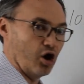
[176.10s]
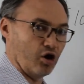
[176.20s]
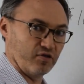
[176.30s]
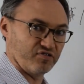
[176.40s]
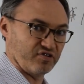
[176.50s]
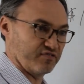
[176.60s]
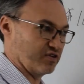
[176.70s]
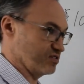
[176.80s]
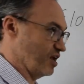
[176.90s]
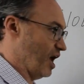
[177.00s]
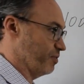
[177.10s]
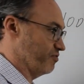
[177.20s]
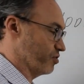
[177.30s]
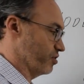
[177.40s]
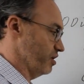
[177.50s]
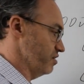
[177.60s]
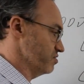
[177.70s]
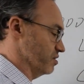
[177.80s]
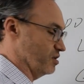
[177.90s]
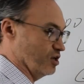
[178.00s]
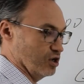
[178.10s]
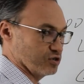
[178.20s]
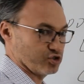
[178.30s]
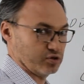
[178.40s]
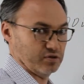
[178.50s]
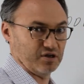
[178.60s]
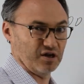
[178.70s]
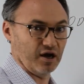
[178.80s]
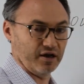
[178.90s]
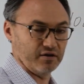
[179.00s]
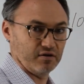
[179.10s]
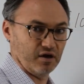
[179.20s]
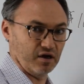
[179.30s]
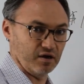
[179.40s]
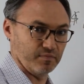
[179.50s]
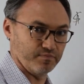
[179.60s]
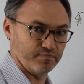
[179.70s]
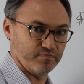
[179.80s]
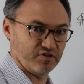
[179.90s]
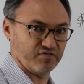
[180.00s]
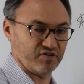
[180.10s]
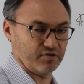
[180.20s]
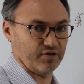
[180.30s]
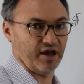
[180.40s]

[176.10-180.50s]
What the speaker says: All this stuff doesn't happen very easily, certainly not necessarily